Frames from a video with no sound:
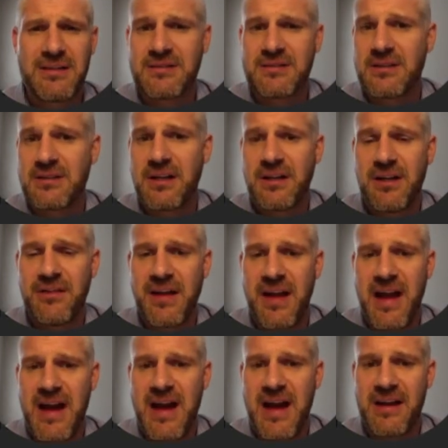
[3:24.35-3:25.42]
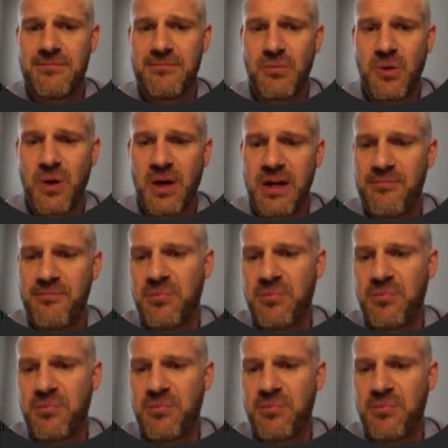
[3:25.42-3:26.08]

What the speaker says: It's clicking on the ad, right?